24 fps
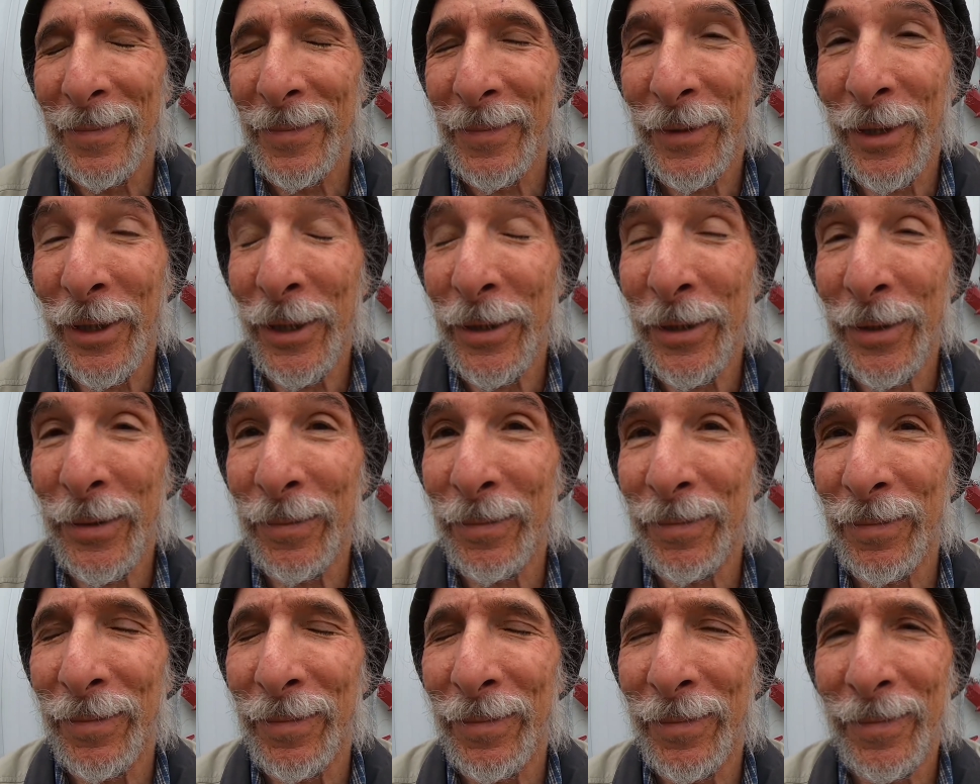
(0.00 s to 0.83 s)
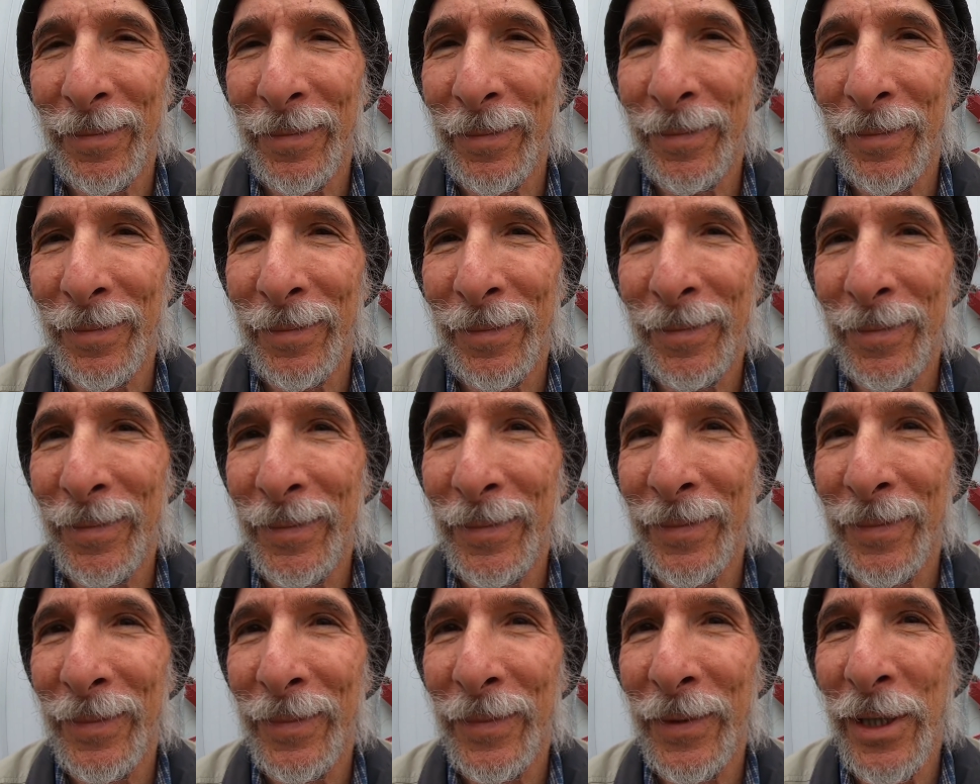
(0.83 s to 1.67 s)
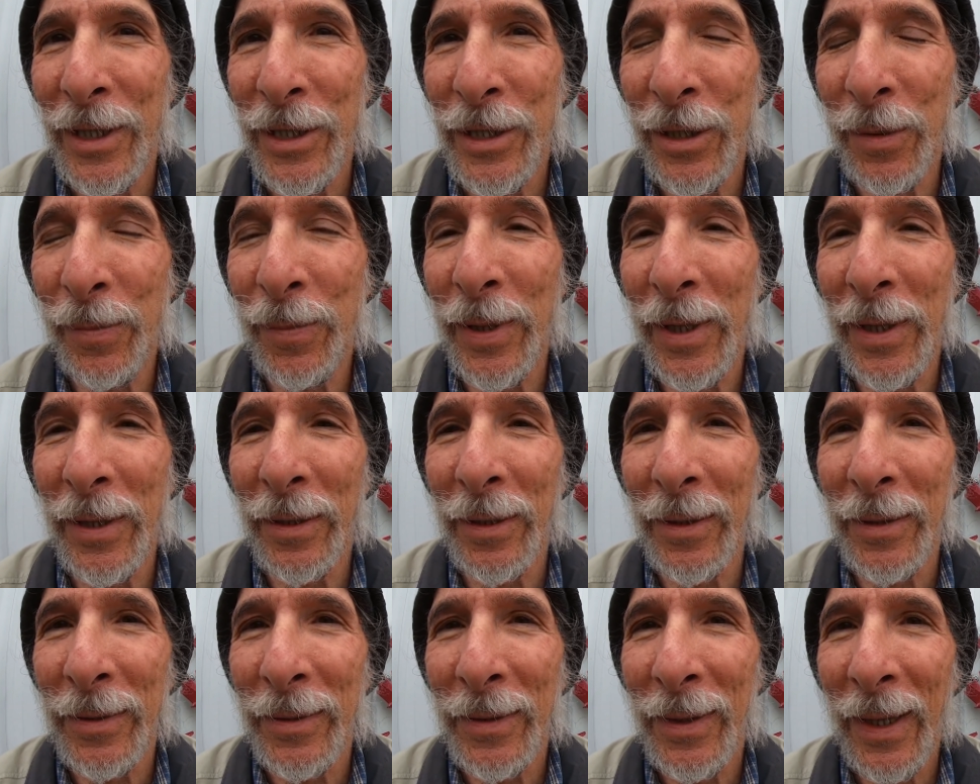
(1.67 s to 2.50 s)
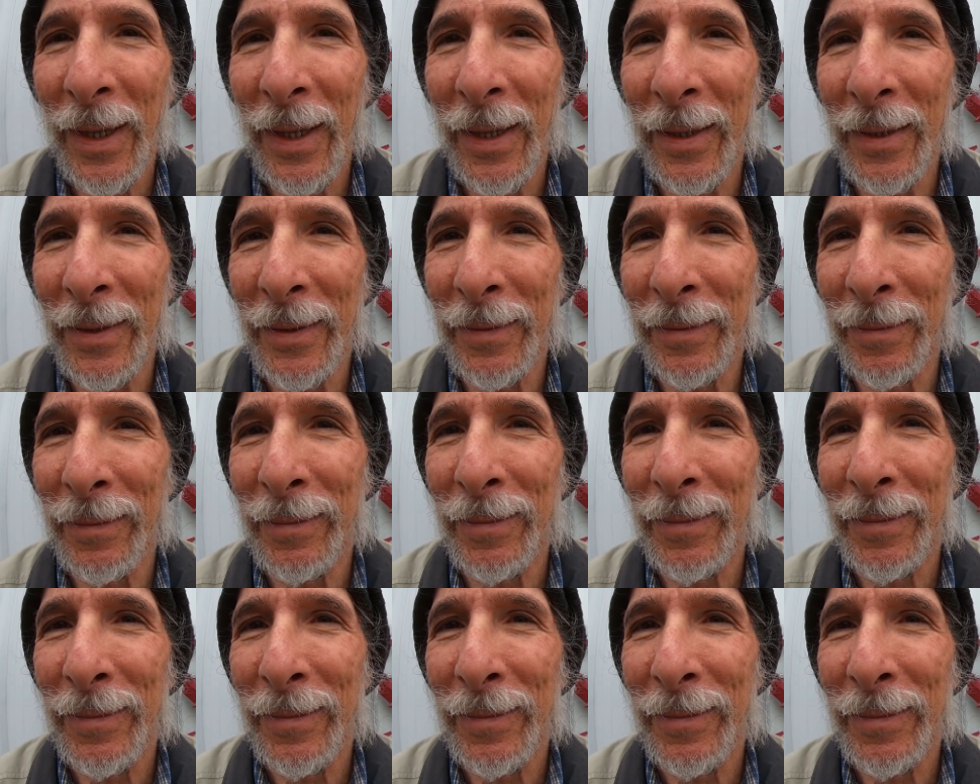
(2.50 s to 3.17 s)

just disappear and